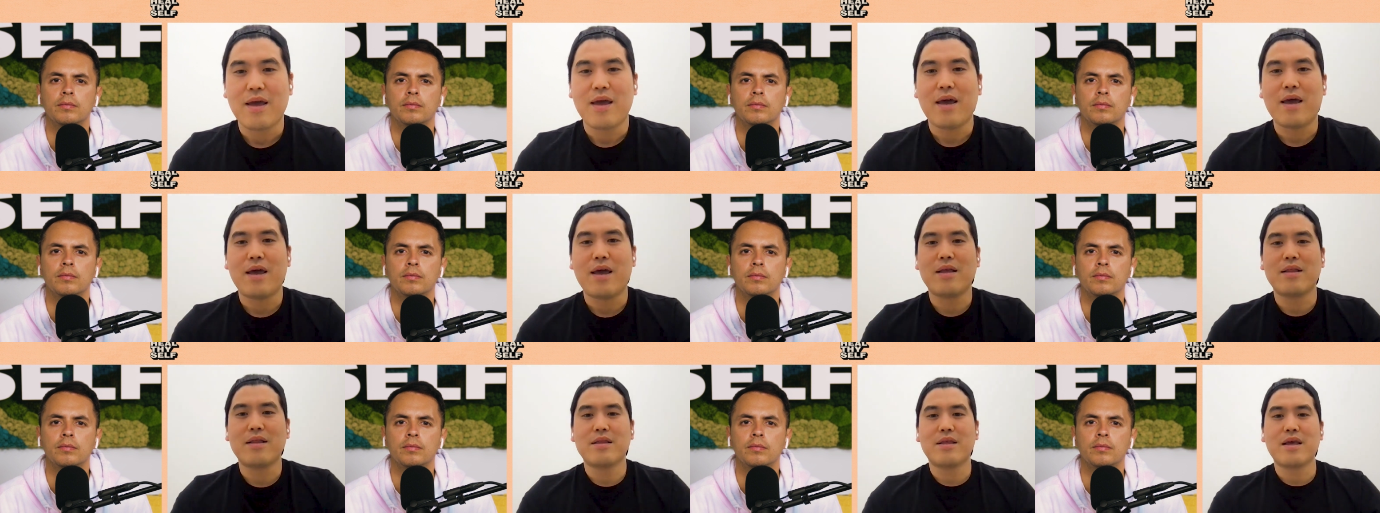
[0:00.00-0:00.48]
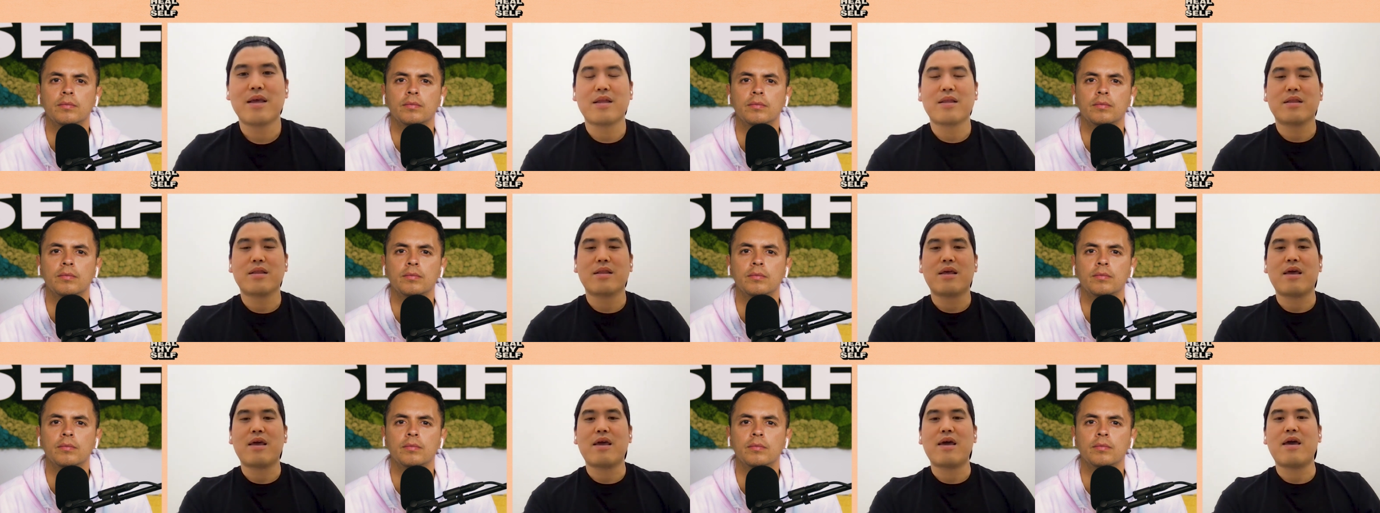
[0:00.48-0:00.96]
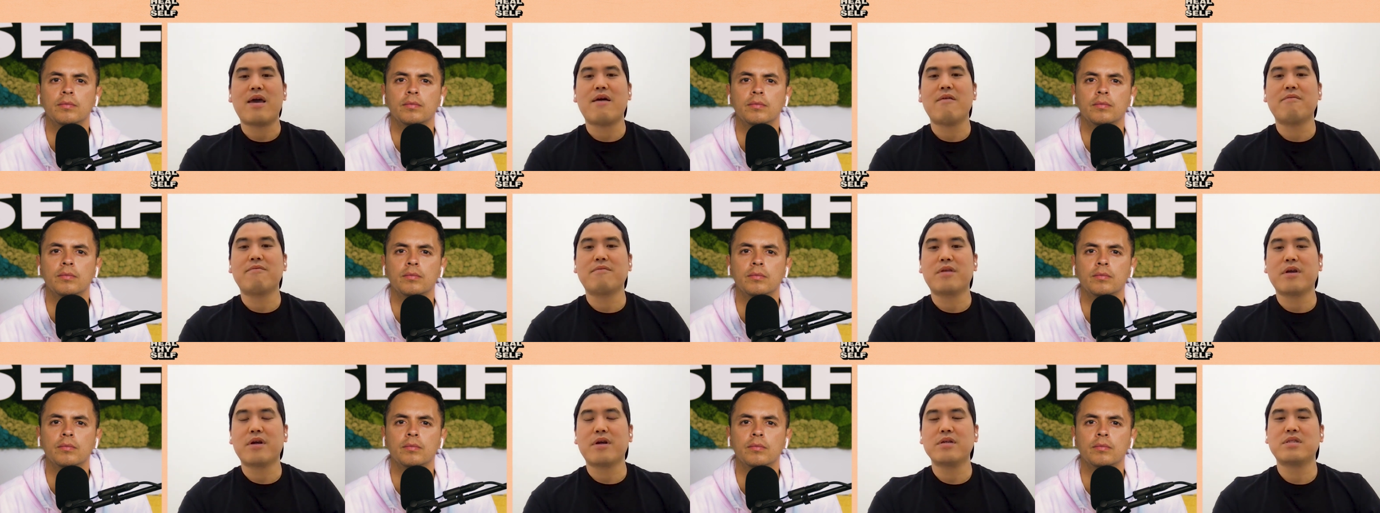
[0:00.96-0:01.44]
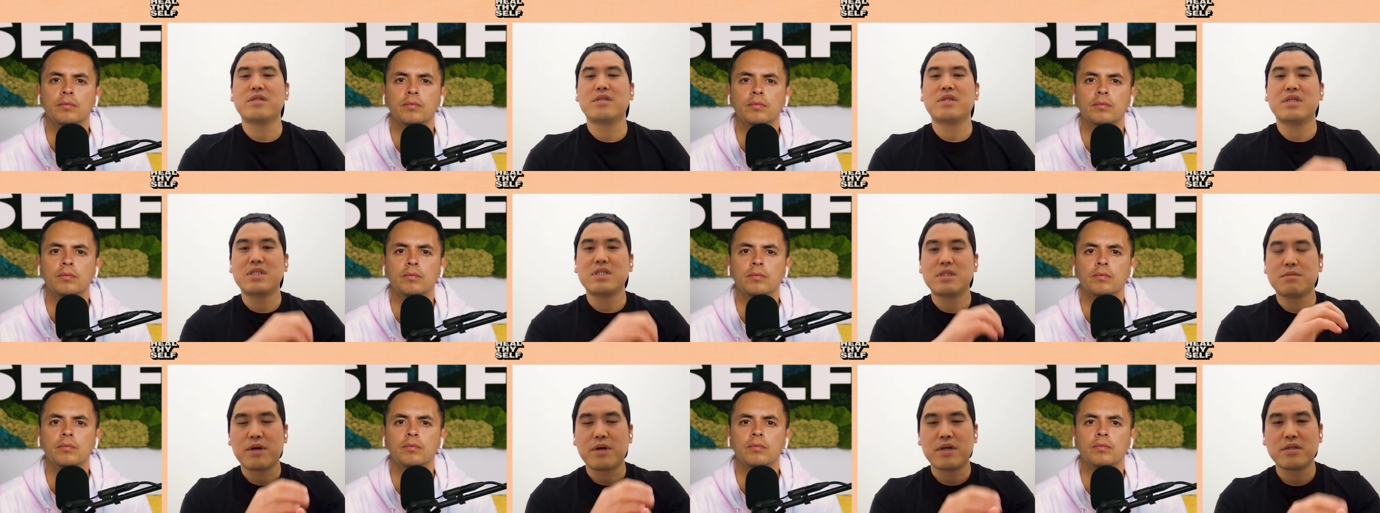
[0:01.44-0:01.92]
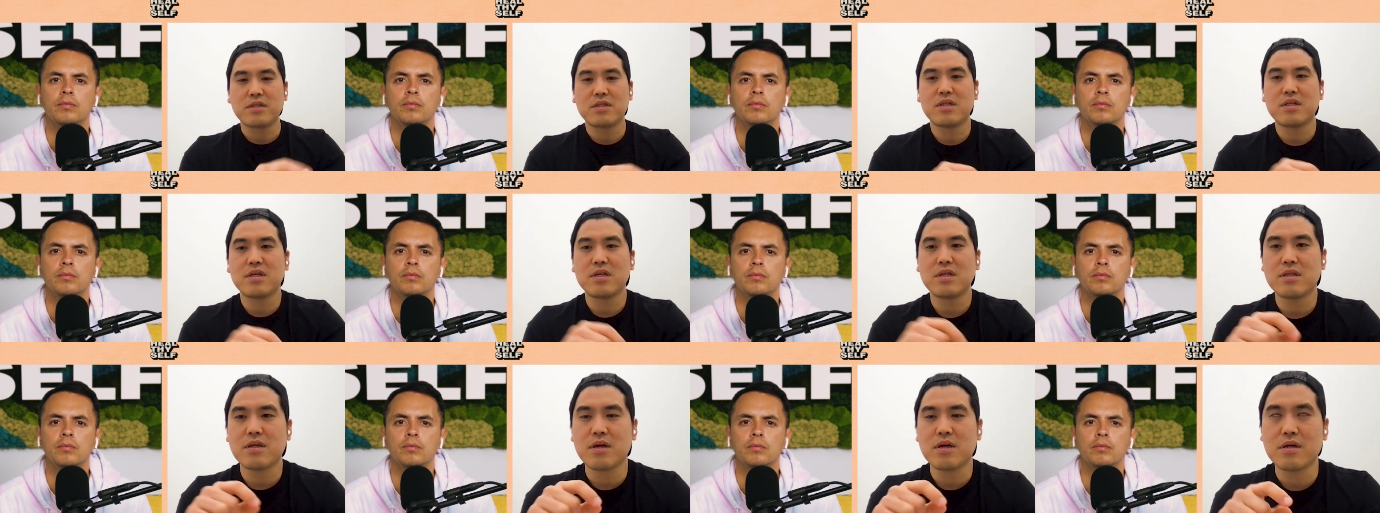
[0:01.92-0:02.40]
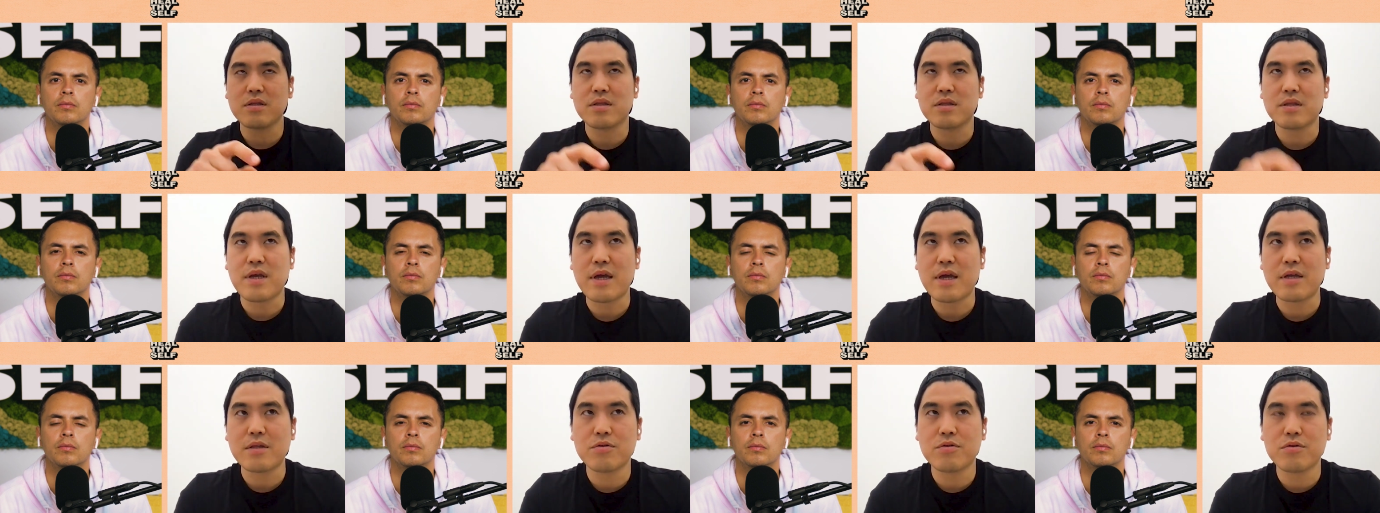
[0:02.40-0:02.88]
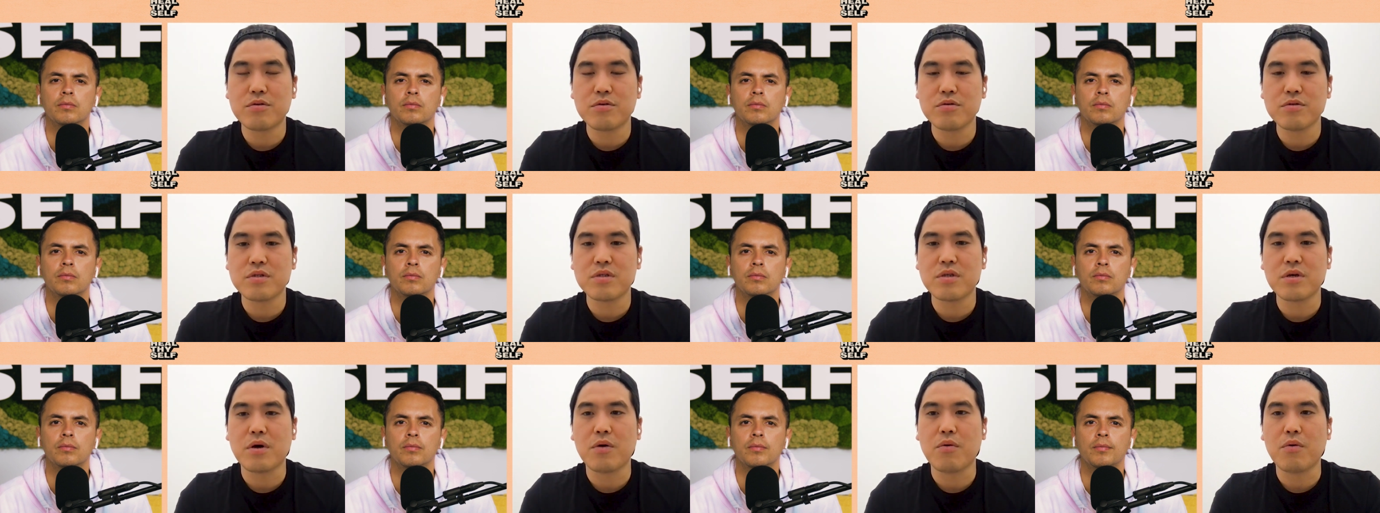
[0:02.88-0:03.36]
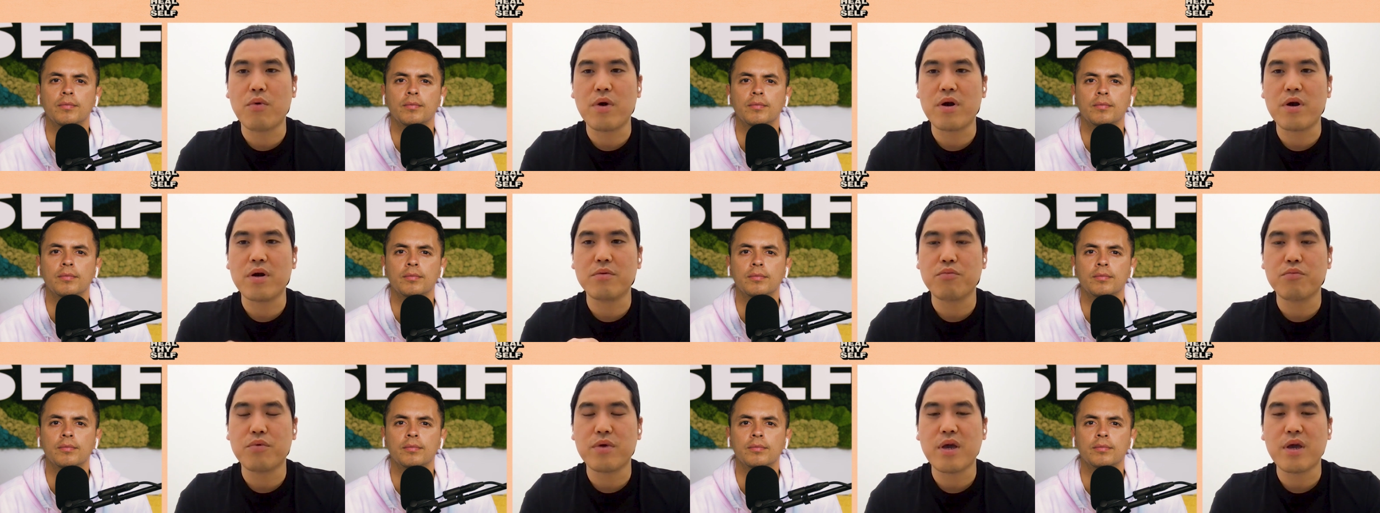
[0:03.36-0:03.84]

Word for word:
Speaker 1: And then if there's especially the tattoo so where we